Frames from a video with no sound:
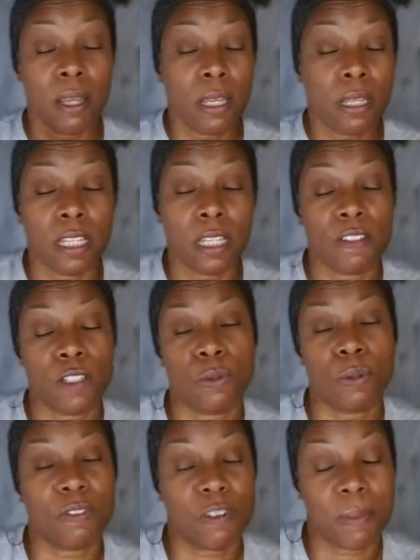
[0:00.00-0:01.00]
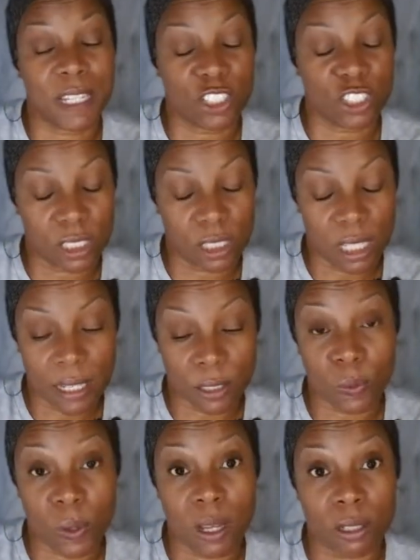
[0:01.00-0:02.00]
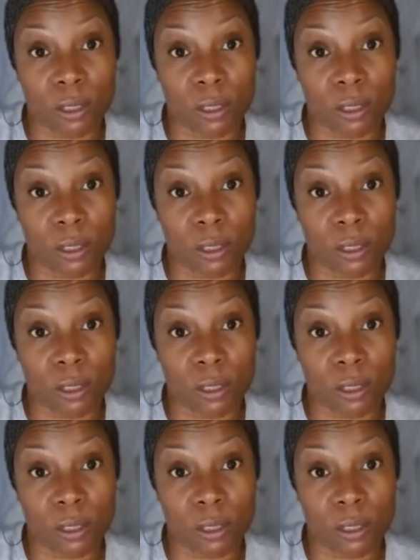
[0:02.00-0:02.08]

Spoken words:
giving you information as well.